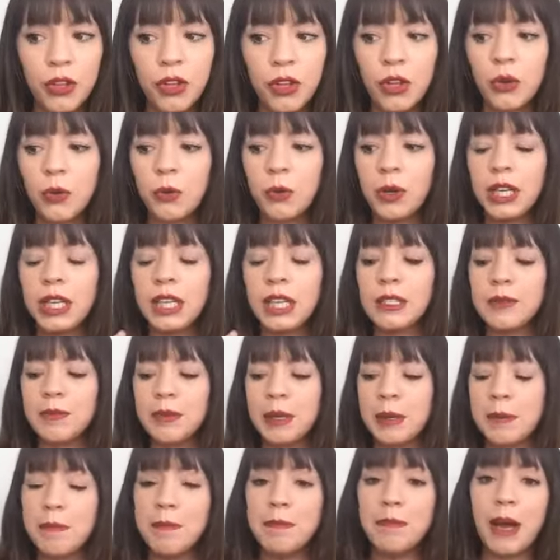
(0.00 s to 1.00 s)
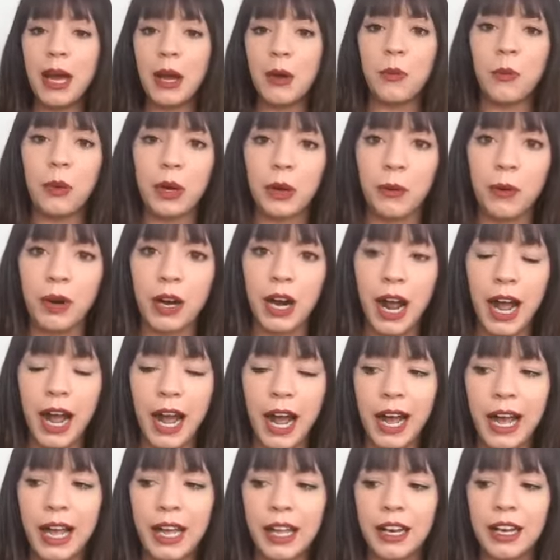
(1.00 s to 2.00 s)
We need to be met where we're
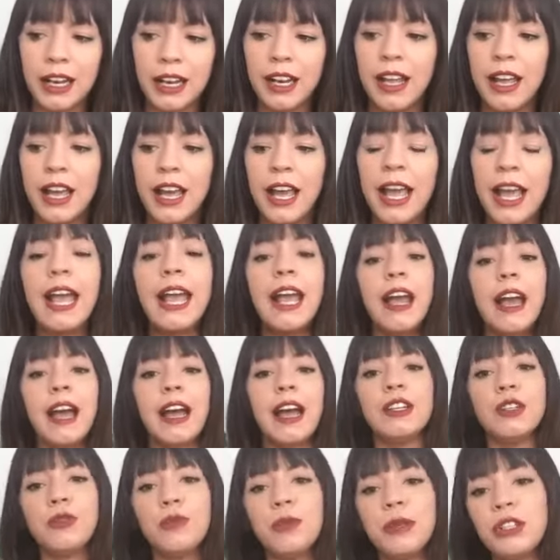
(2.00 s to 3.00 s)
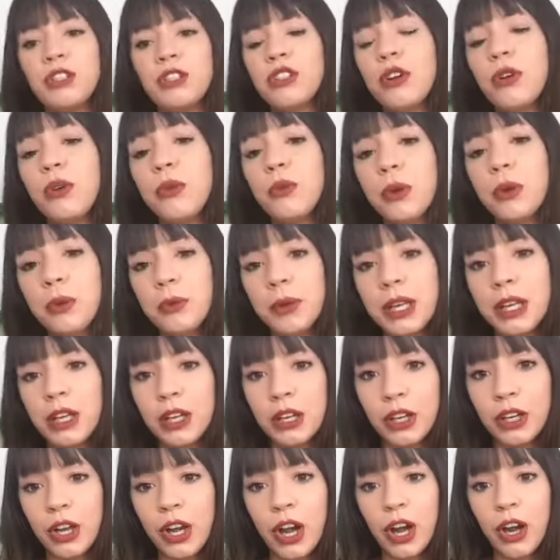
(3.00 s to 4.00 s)
at and be shown where we
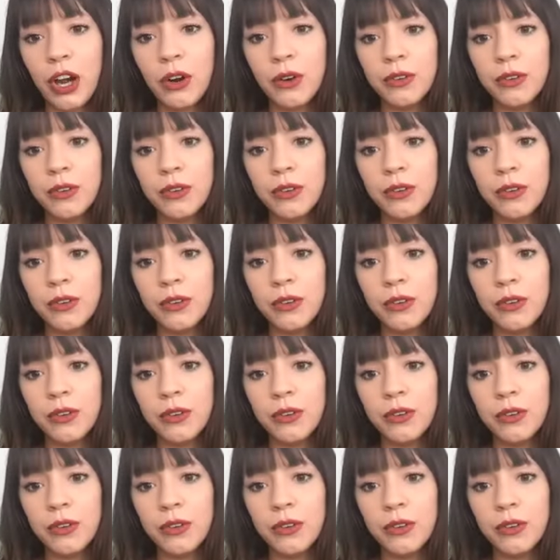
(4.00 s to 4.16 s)
can go,